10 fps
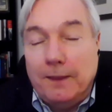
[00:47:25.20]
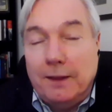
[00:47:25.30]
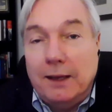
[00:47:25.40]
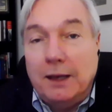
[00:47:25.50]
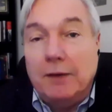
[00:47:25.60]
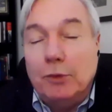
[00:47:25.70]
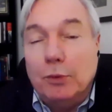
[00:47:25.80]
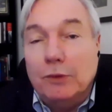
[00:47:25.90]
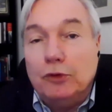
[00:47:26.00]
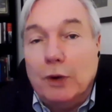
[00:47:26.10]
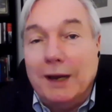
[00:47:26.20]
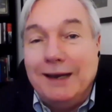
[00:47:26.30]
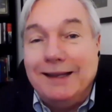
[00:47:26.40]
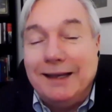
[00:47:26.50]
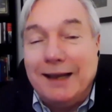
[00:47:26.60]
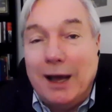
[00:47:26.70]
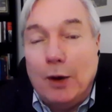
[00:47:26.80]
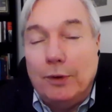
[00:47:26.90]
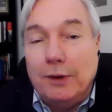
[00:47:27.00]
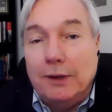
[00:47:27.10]
and everyone's trying to get
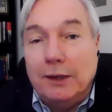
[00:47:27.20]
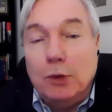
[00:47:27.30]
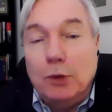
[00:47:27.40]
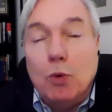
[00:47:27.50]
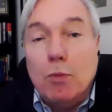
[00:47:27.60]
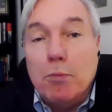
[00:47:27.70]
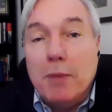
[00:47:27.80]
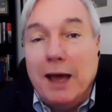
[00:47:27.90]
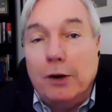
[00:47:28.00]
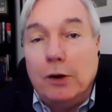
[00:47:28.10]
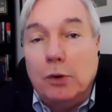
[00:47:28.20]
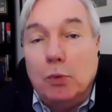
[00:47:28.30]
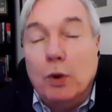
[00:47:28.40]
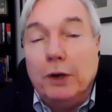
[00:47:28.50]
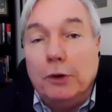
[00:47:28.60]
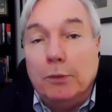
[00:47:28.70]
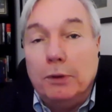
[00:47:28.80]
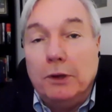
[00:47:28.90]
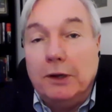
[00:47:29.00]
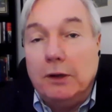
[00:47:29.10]
out, it won't matter what your
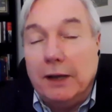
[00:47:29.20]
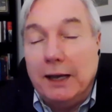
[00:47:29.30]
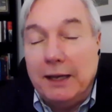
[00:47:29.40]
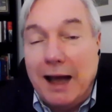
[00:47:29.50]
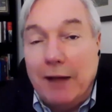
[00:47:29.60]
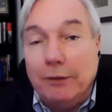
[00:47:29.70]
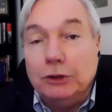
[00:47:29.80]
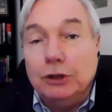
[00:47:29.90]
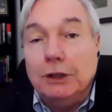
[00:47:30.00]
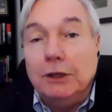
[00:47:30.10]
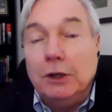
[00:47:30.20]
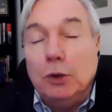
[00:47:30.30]
political ideology,